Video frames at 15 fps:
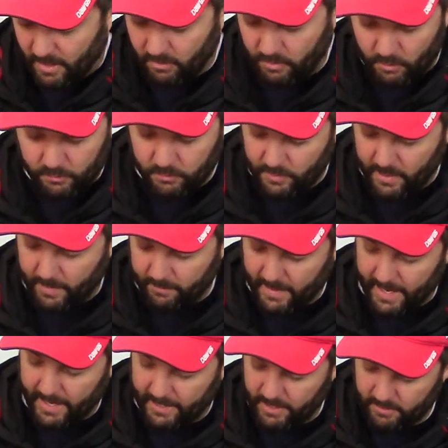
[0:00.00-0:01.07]
I'll go through that
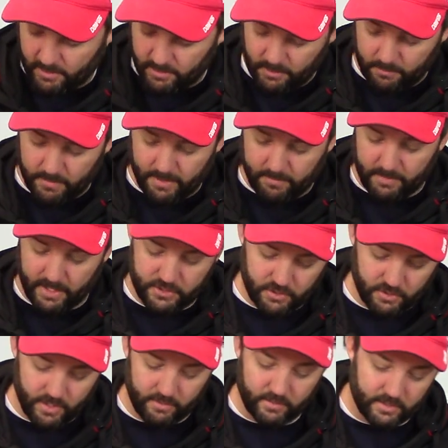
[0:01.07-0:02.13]
bag here in a little bit, make
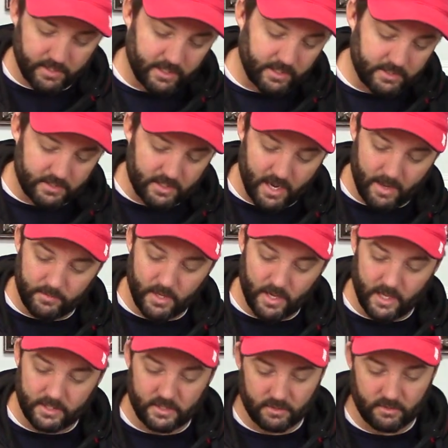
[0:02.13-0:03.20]
sure everything is top
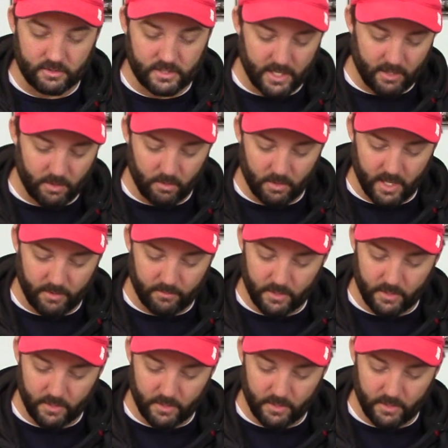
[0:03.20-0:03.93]
notch and there's not a whole lot